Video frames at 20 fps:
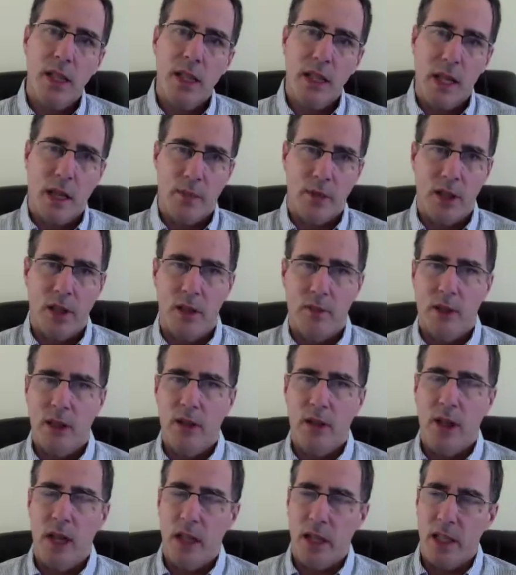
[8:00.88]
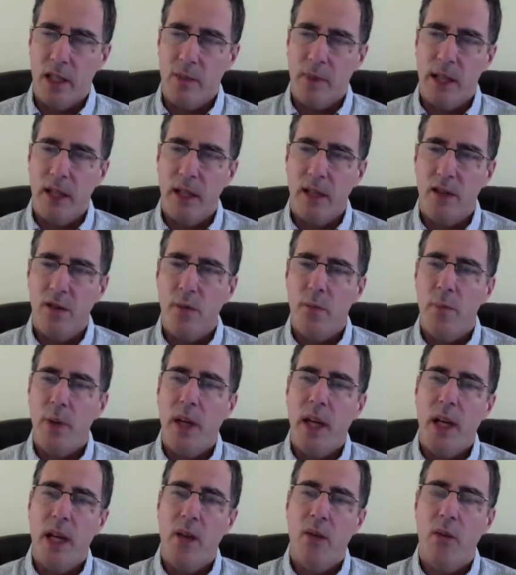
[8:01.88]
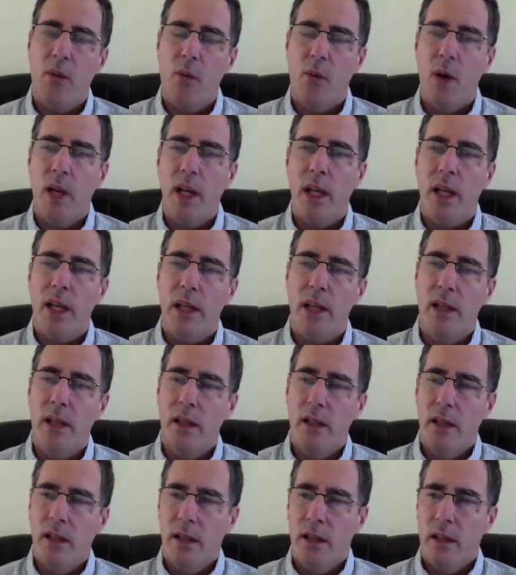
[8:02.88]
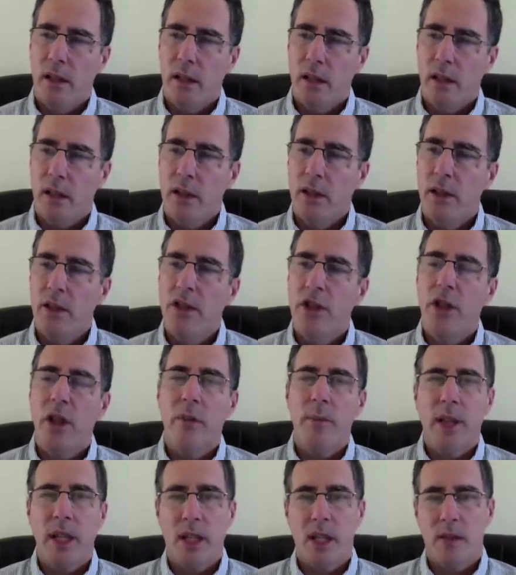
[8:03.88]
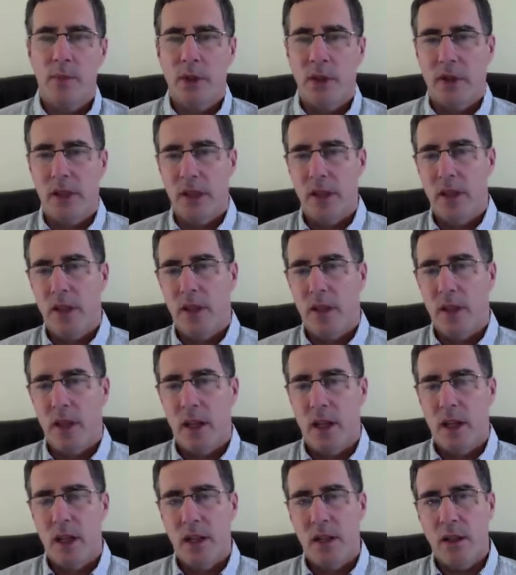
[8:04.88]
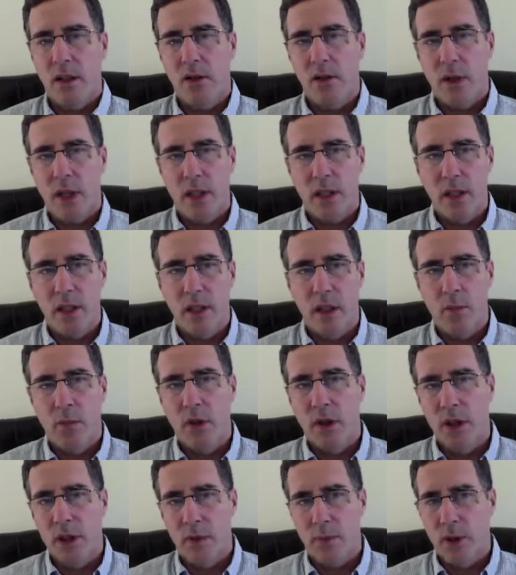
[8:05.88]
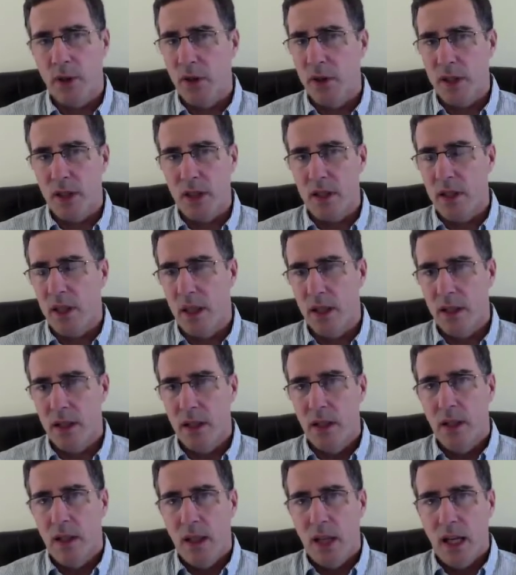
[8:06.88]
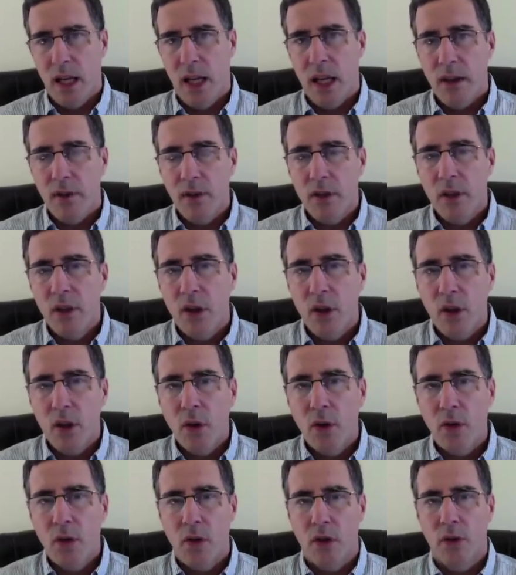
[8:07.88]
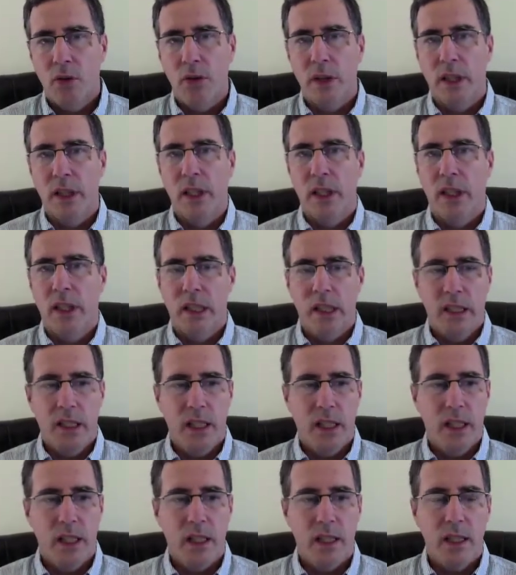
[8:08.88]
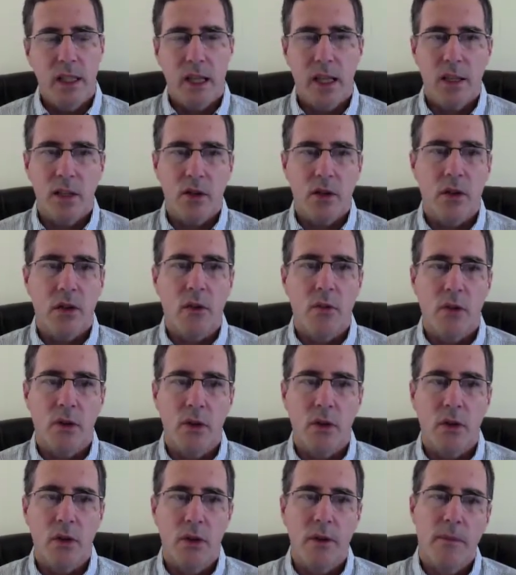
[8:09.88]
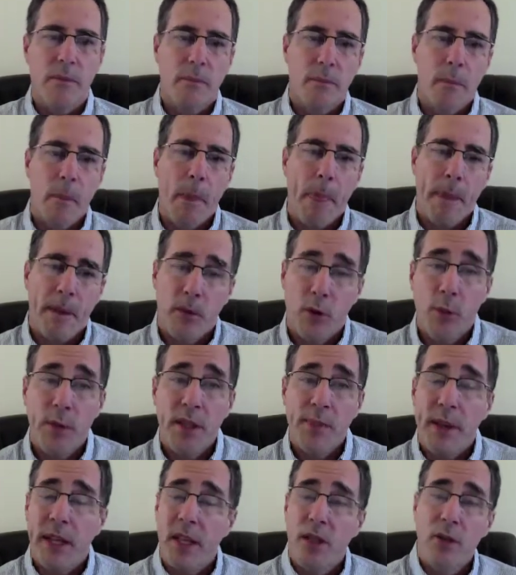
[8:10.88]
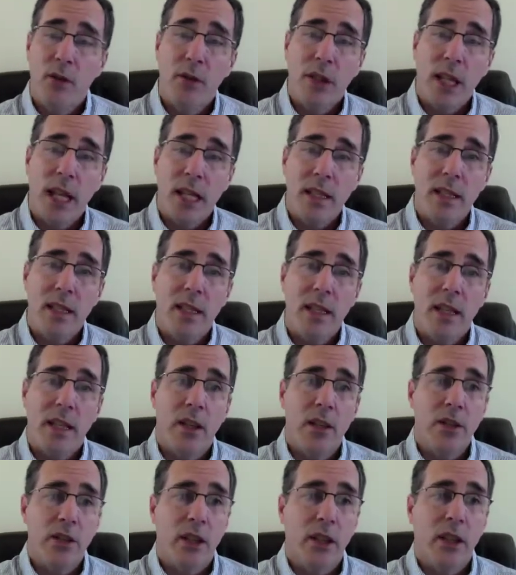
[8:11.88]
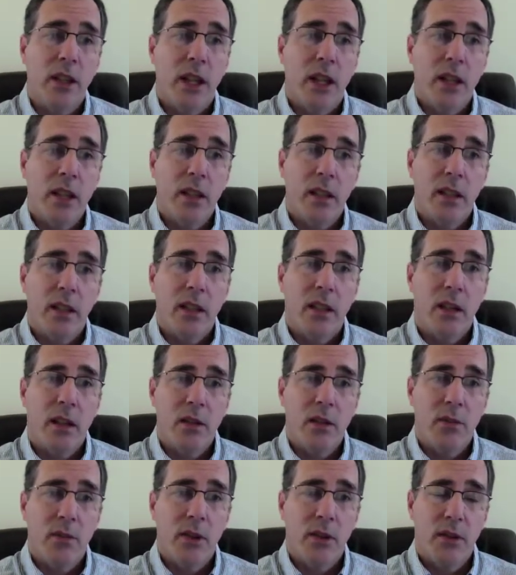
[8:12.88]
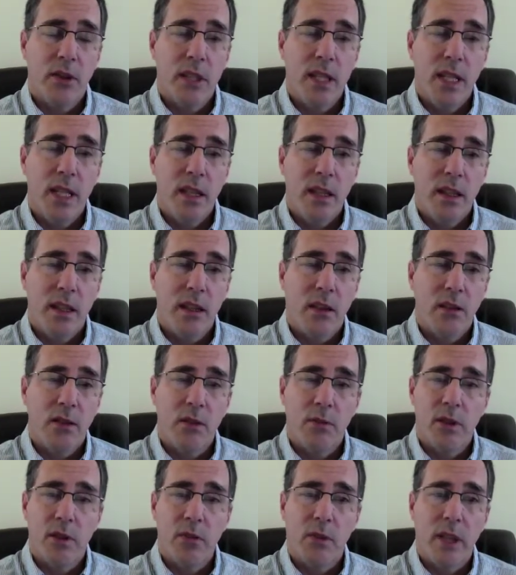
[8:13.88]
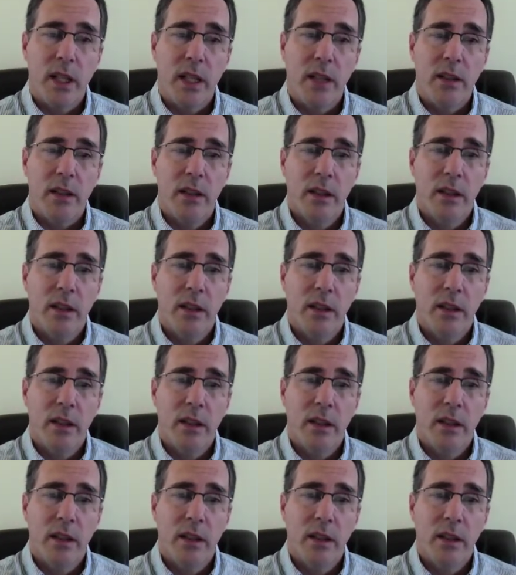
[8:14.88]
skeptical about Locke. He's beginning to pare away legitimate experiences and contrasting them with experiences that have no correlate in the external world. We'll be spending two classes then on John Locke, October 13th and October 20th,